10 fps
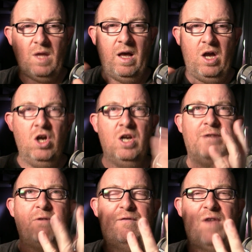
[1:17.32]
uh,
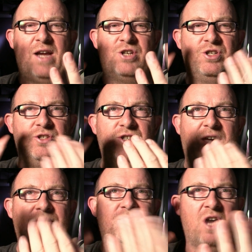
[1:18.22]
early reflections
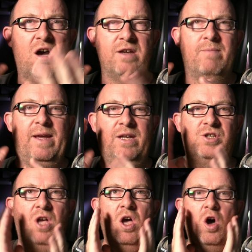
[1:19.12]
and the
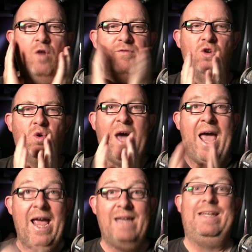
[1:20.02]
timings of your
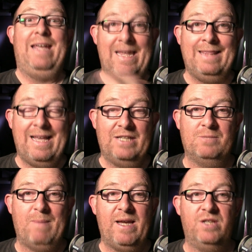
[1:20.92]
head in that
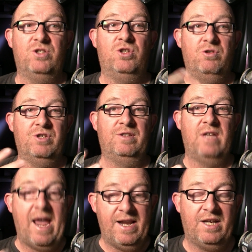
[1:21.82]
space using
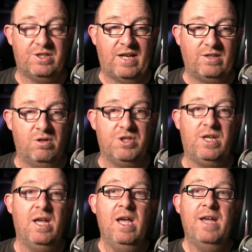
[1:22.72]
the NX
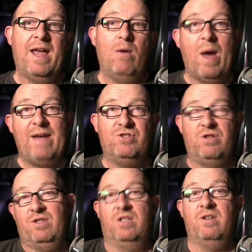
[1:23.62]
technology. Now, waves
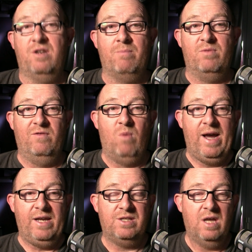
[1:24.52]
do this in a number of
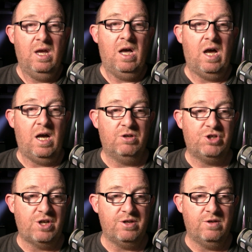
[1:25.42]
ways. Uh, I'll
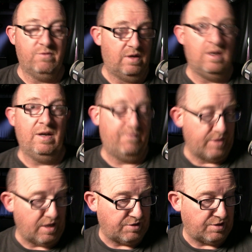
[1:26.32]
show you uh, if
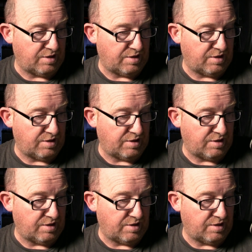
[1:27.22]
we go to